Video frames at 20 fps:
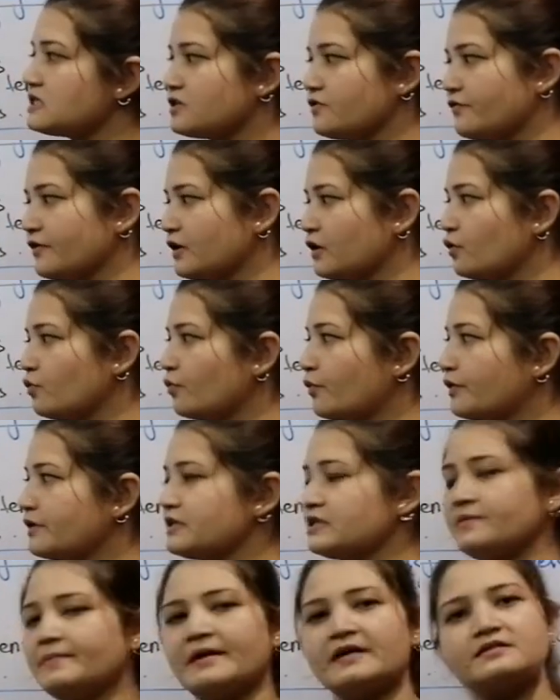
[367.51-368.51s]
difficult
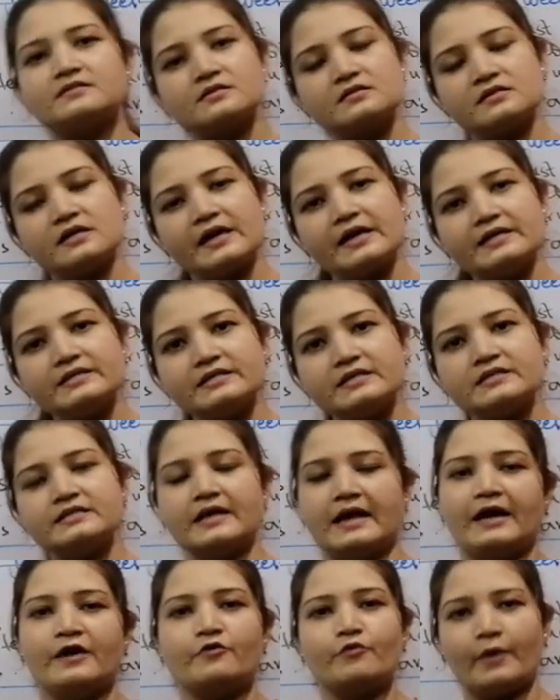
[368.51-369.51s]
words, some exercises
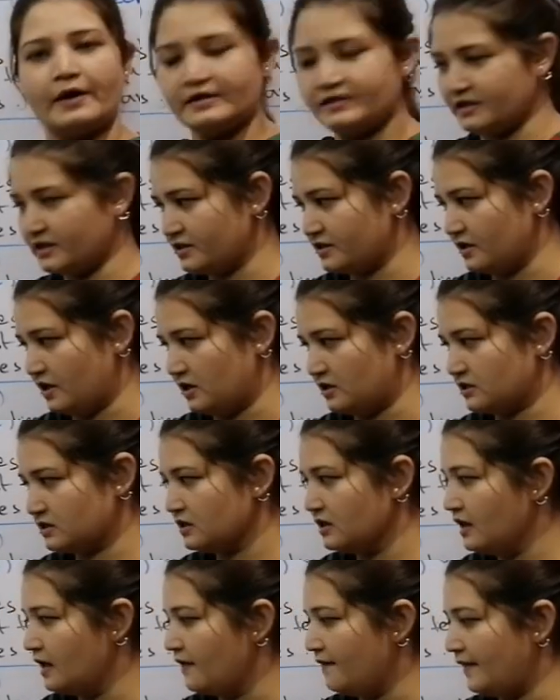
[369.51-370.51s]
and writing tasks.